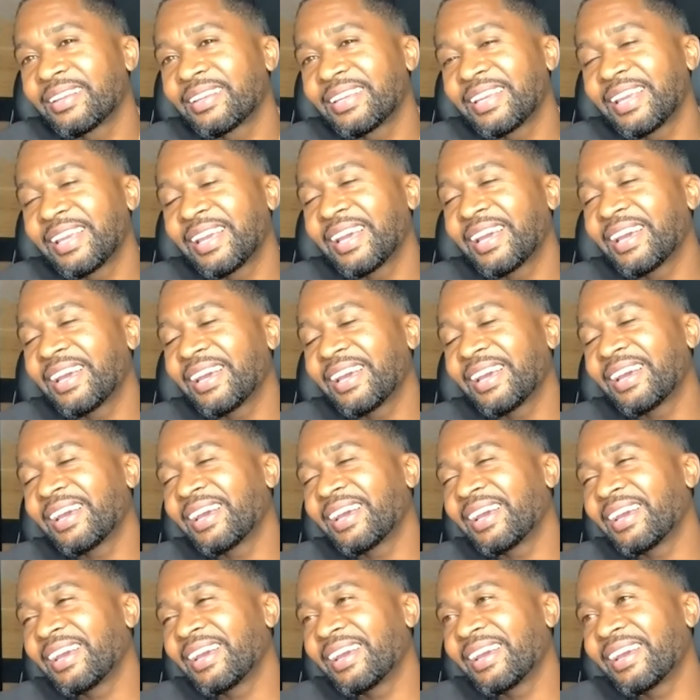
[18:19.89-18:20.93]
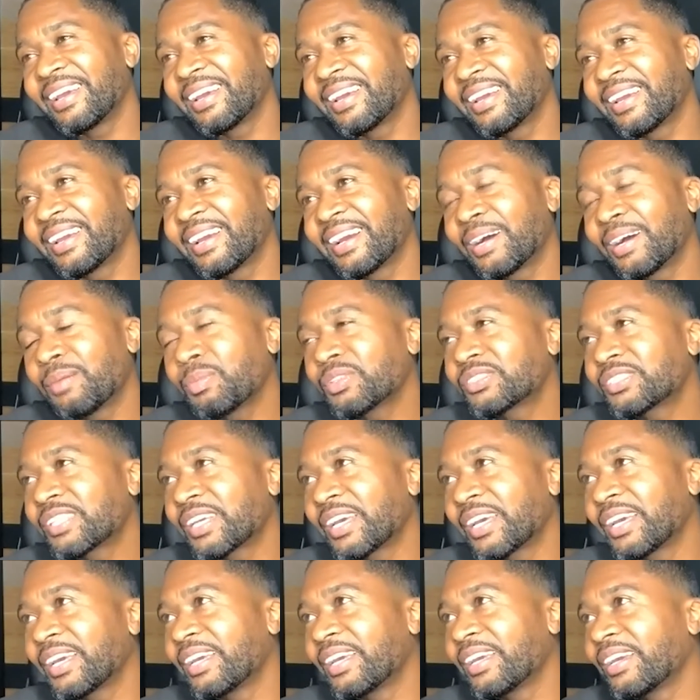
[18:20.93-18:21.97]
Yeah. I'm gonna
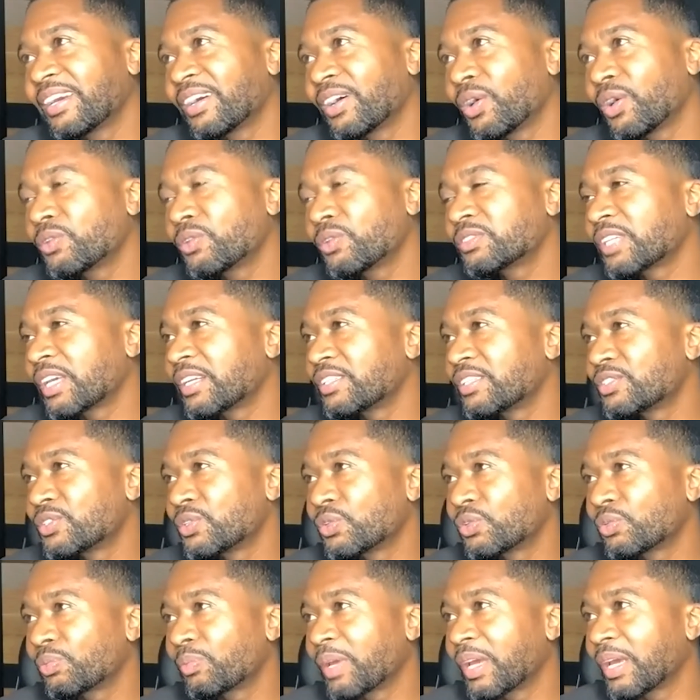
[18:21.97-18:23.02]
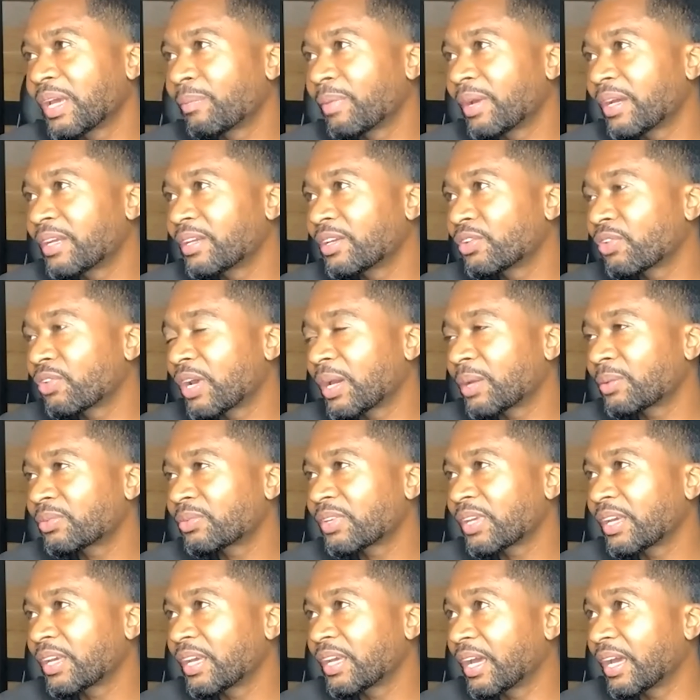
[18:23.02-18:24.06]
say OJ the Juice Man, Make the Trap
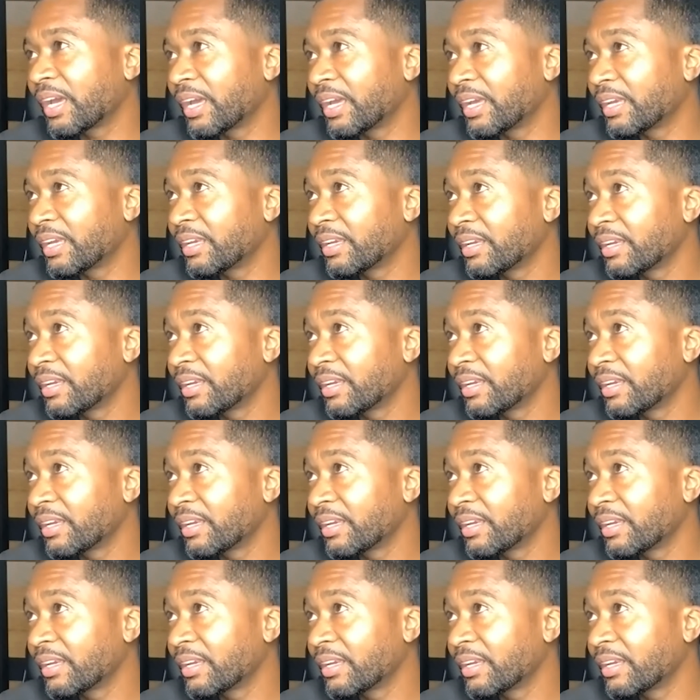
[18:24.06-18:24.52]
Say A.